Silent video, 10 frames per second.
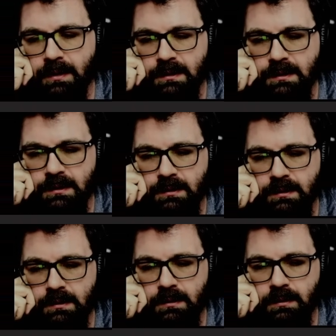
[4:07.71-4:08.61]
This
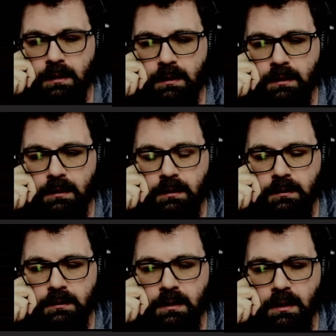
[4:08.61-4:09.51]
is in the
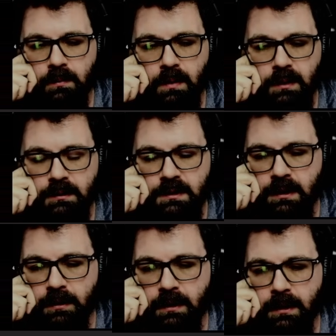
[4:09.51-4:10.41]
dog water
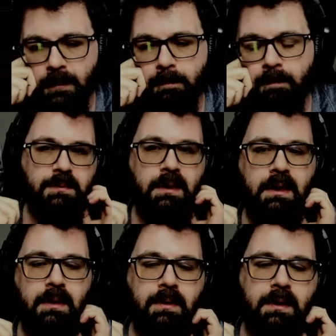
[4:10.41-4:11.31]
tier here. Plus 1
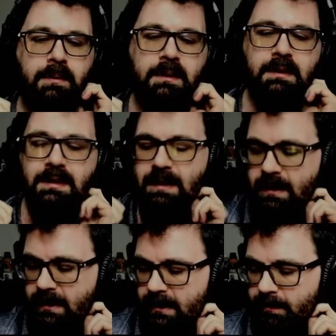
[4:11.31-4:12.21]
health. The only
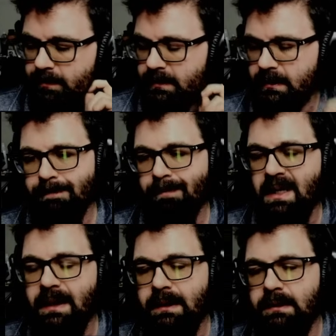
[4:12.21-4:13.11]
time you
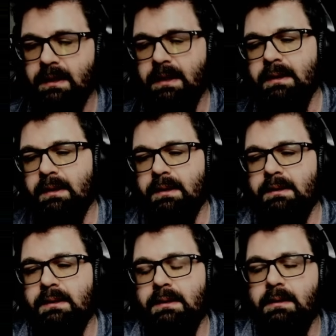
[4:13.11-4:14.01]
might take
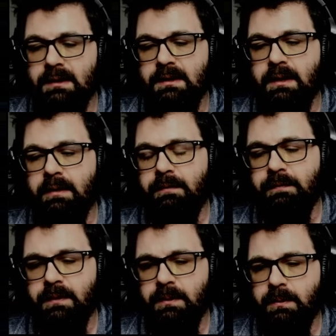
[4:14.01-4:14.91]
this is
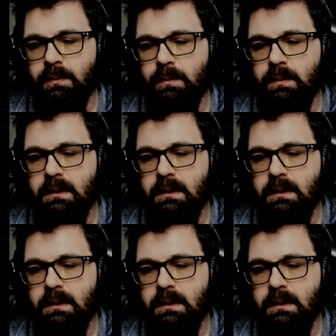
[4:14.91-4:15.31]
if you